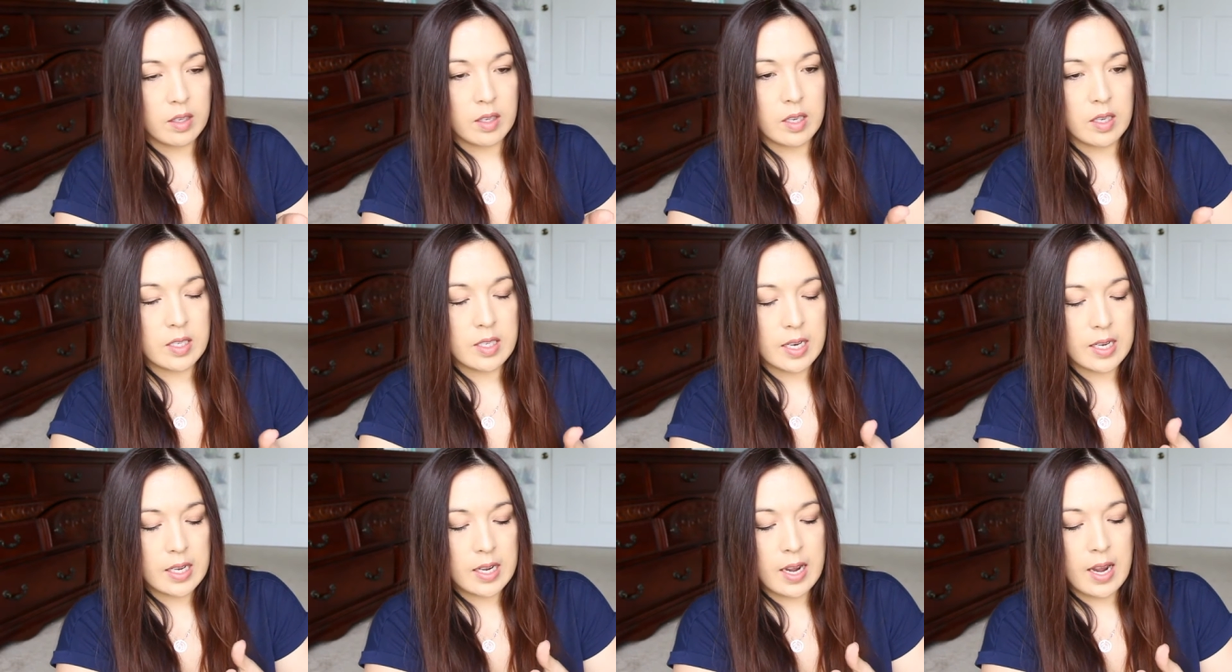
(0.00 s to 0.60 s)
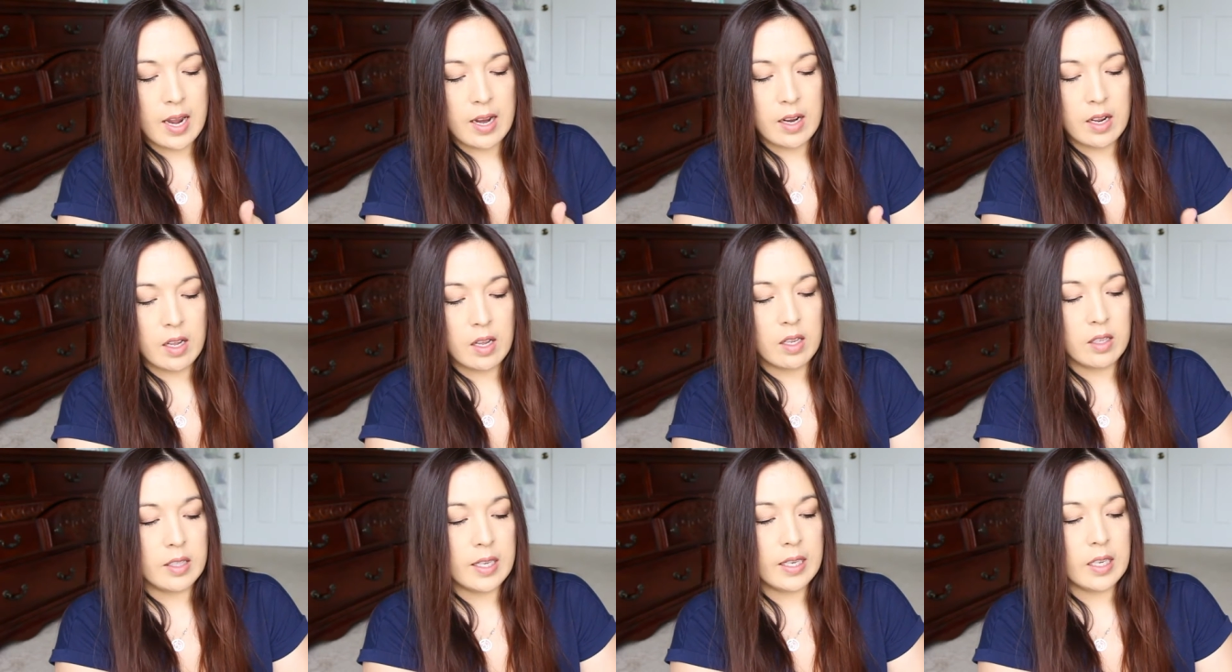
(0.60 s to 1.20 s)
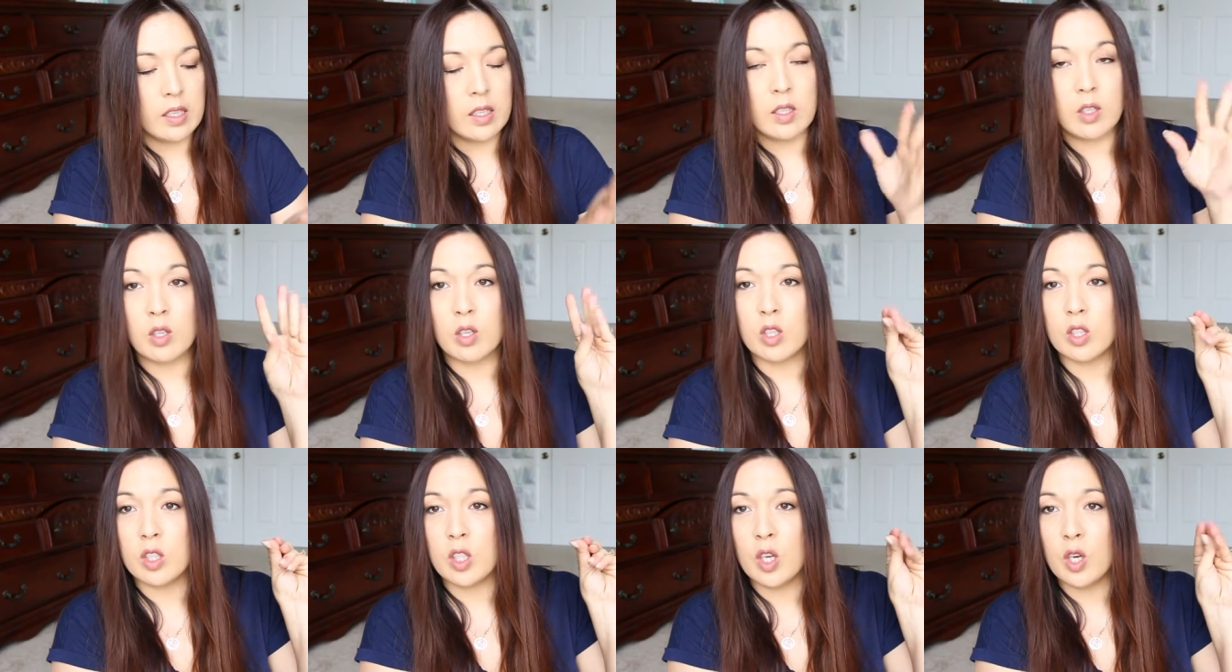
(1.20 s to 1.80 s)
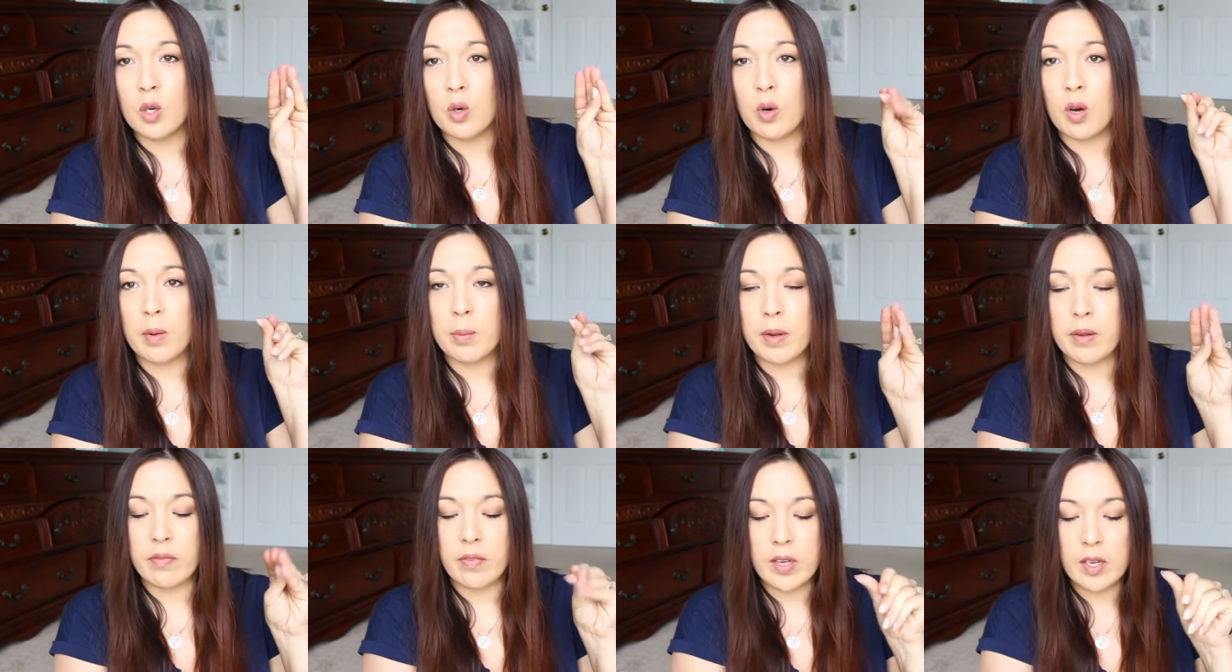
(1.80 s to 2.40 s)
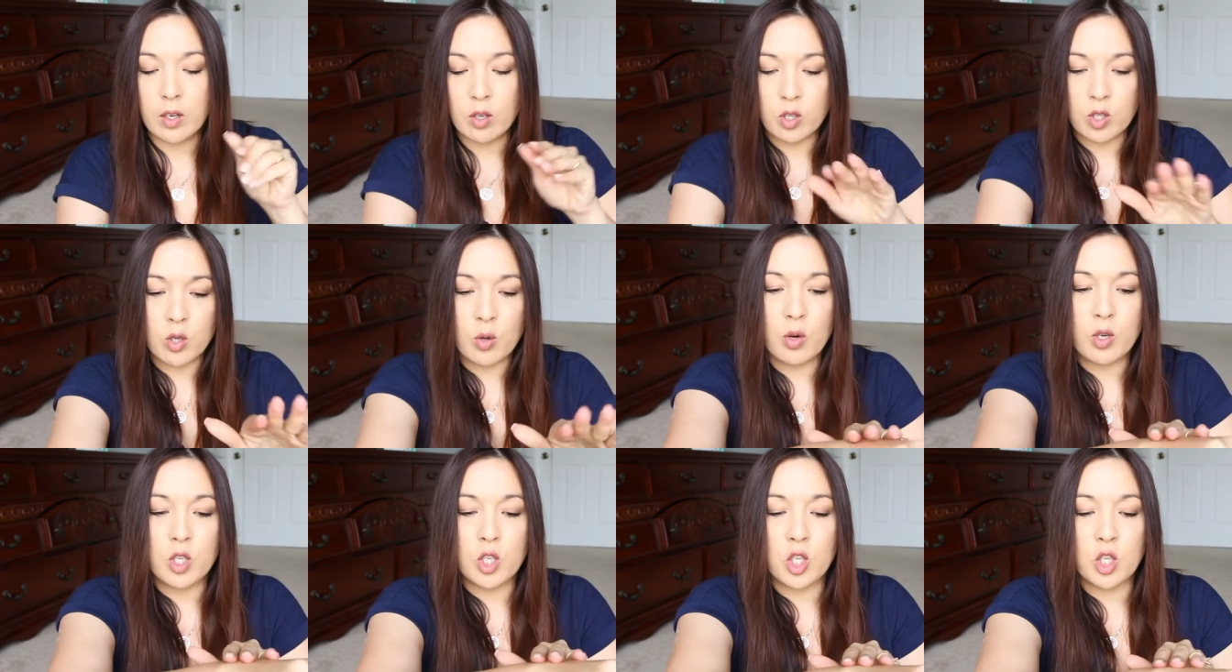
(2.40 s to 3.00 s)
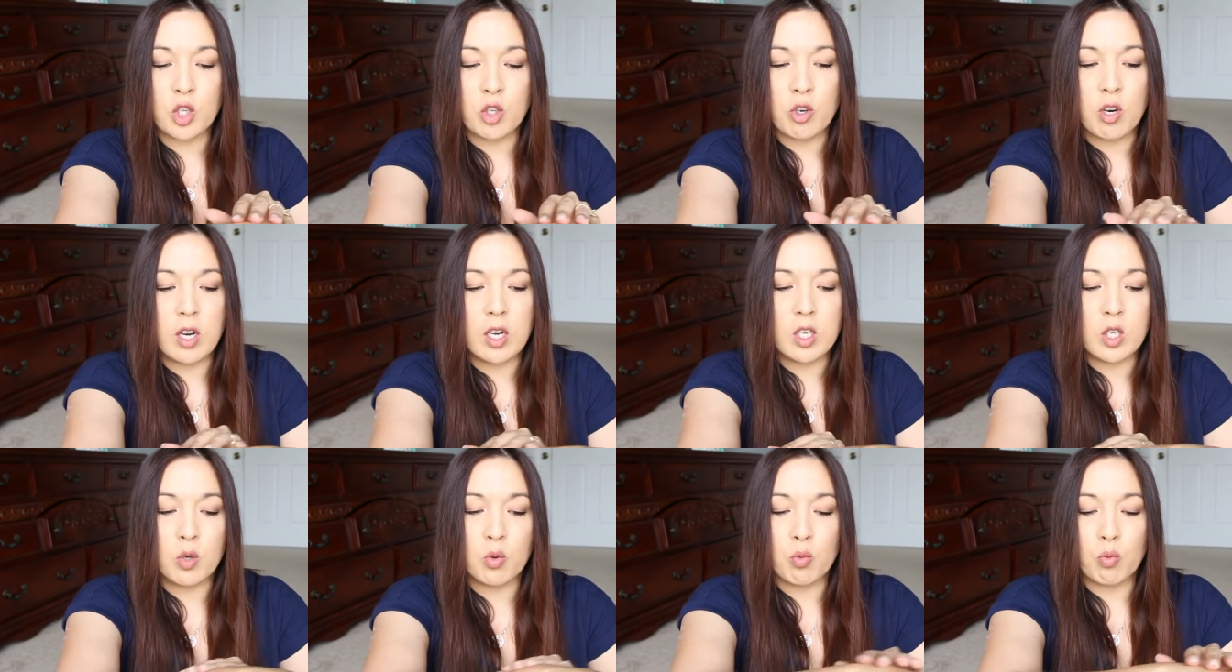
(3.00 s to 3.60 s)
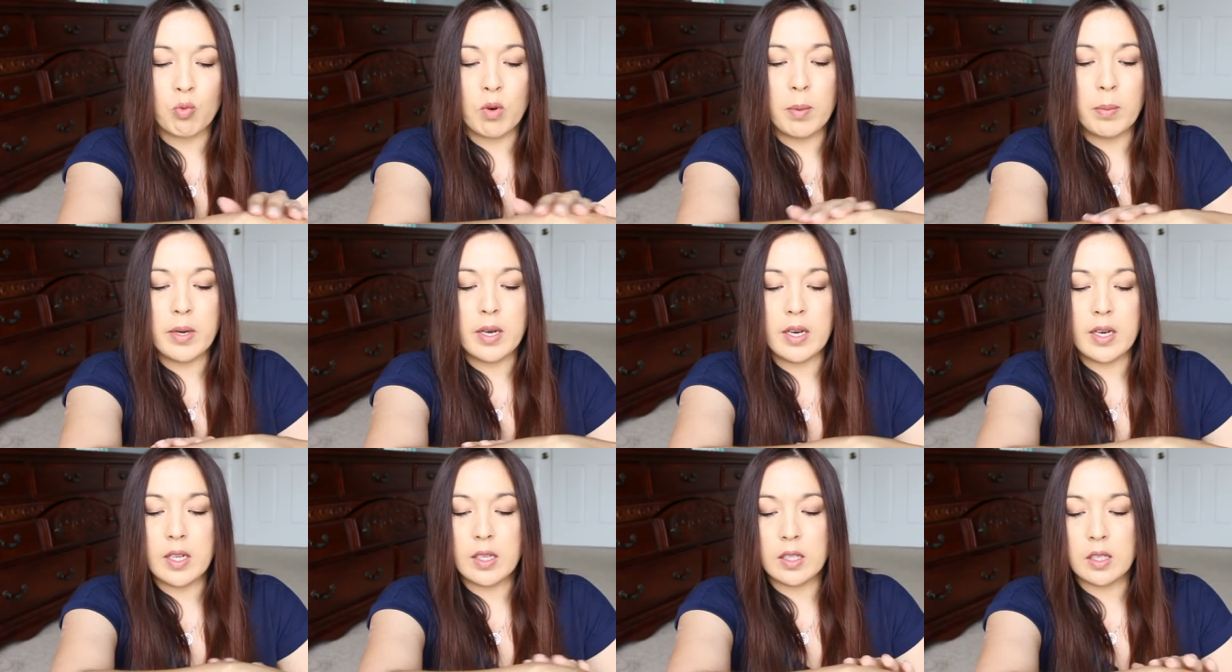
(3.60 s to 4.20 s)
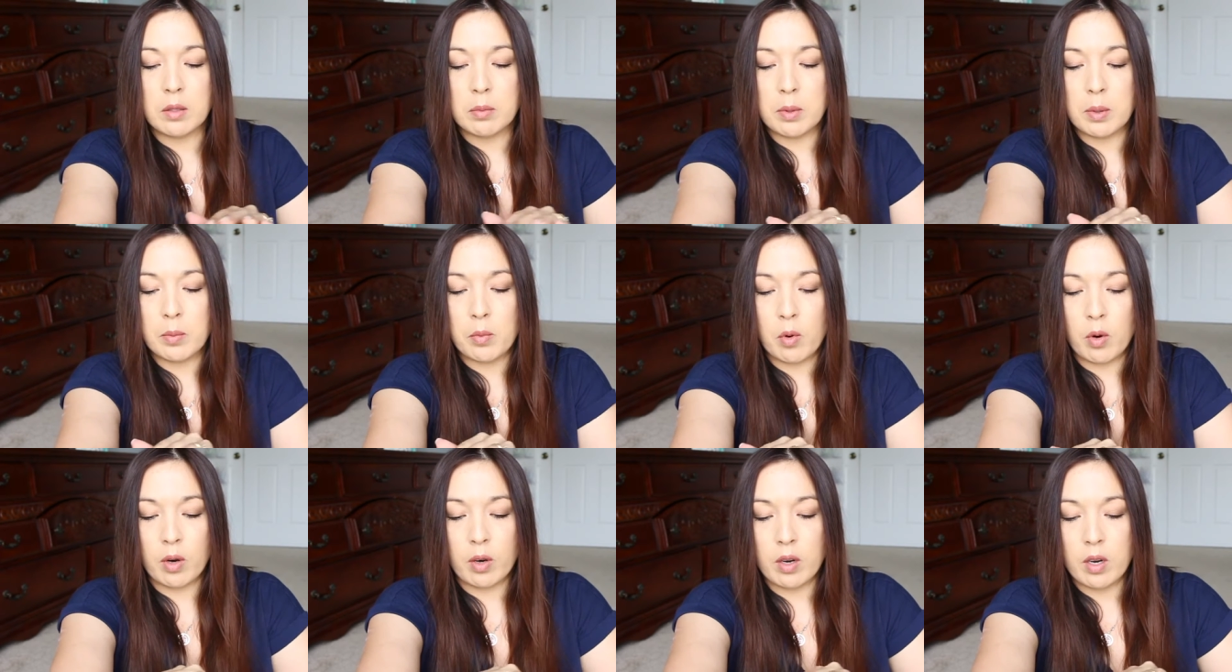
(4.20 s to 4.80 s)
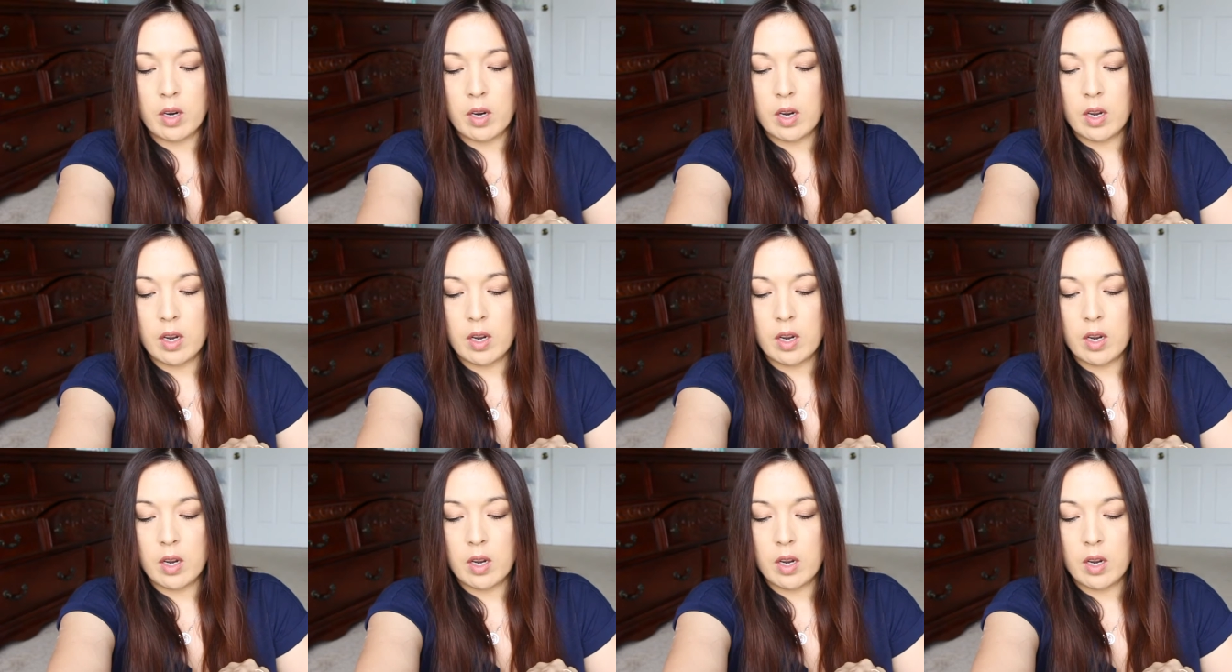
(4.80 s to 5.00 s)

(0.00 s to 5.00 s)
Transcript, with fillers: Cause like it had a like a little glow on my finger, so I was just trying to rub it in a little bit more.